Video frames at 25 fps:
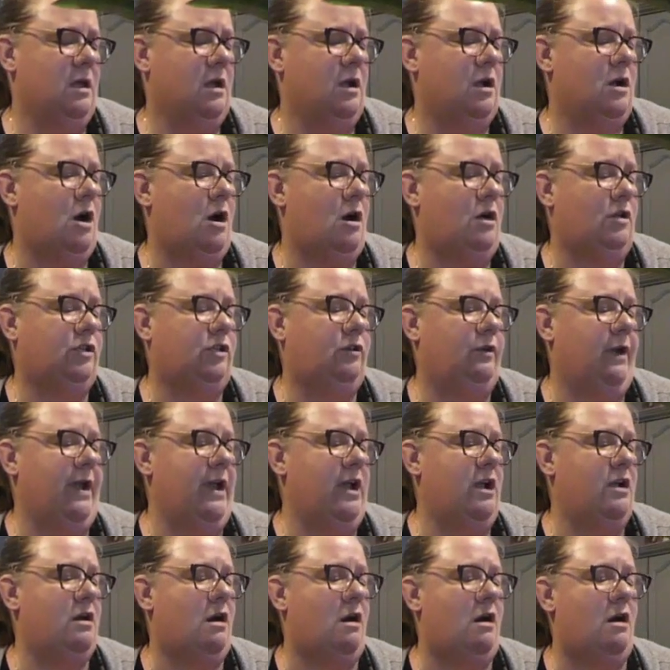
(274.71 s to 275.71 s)
called
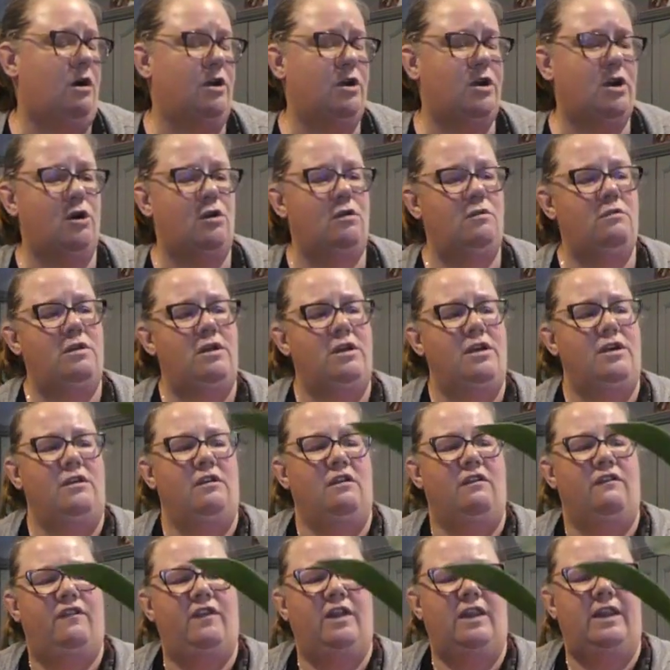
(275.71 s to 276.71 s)
Green Congo
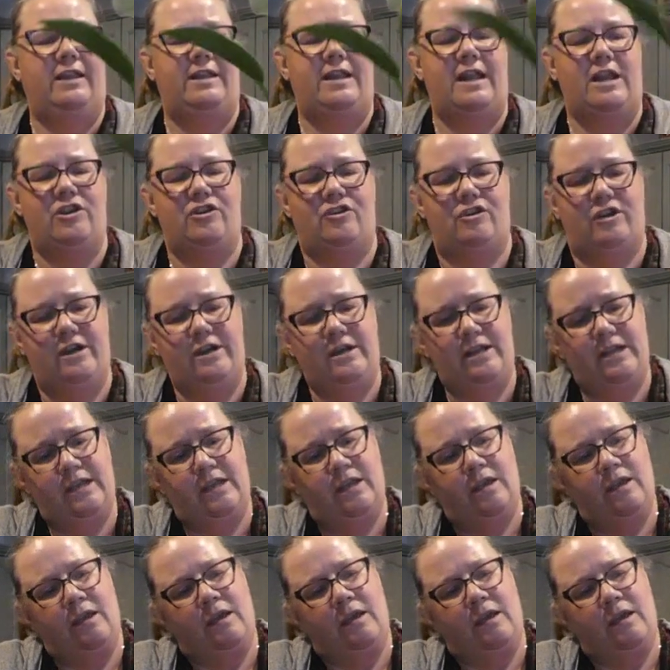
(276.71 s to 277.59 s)
Philodendron.